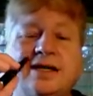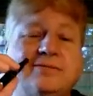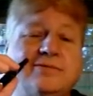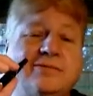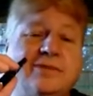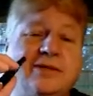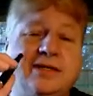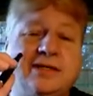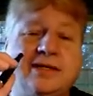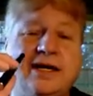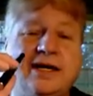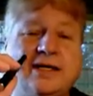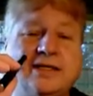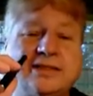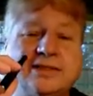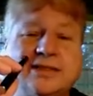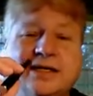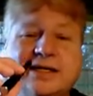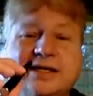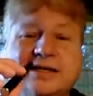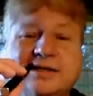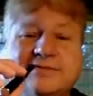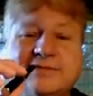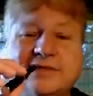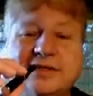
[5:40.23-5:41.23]
I really can't
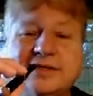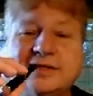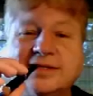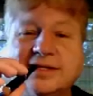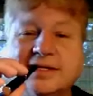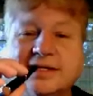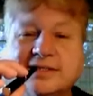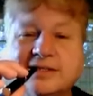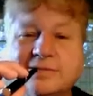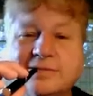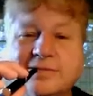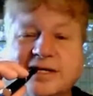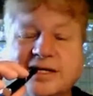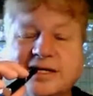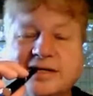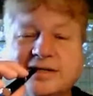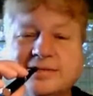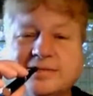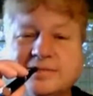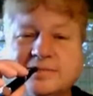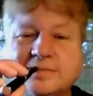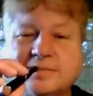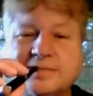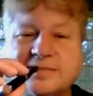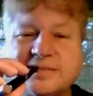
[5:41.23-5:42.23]
say enough good things about
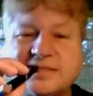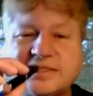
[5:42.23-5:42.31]
it.